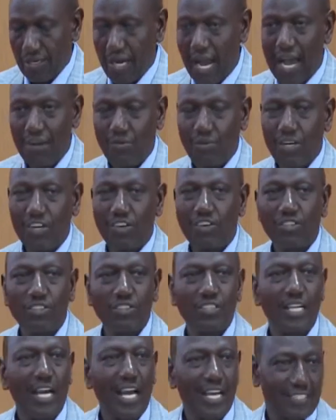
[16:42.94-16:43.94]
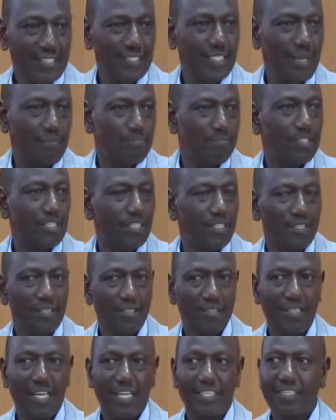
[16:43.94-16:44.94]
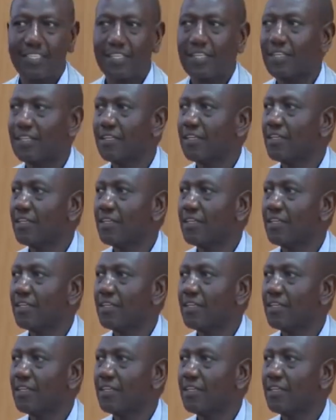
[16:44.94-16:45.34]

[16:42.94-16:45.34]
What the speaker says: I will not accept that